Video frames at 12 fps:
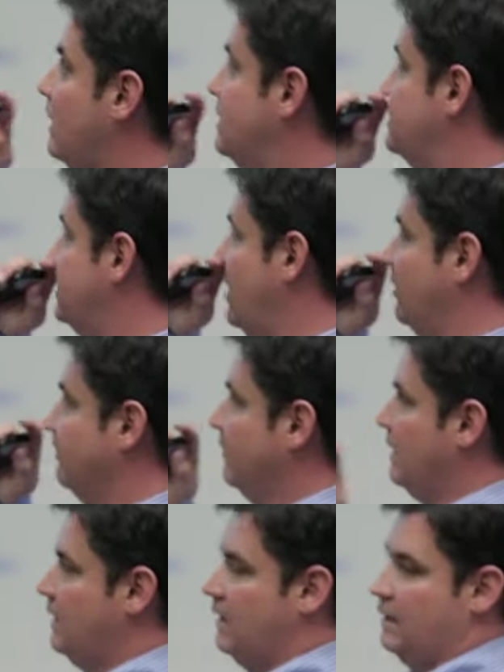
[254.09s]
So
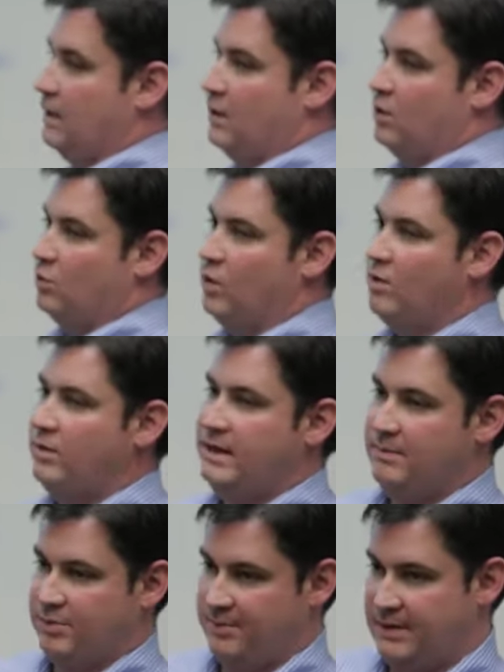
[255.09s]
what we
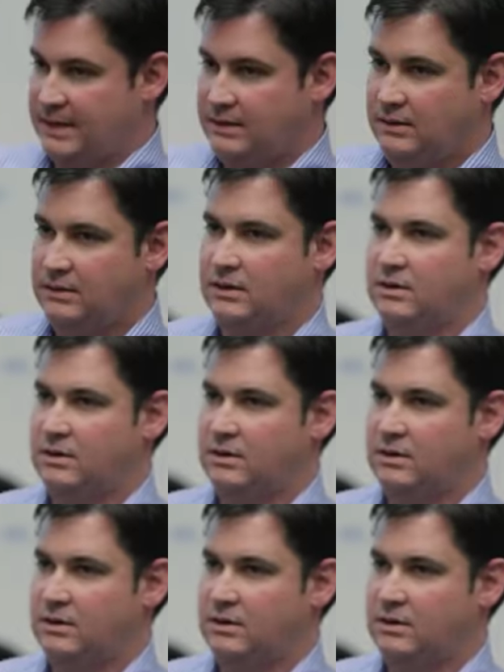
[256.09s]
implemented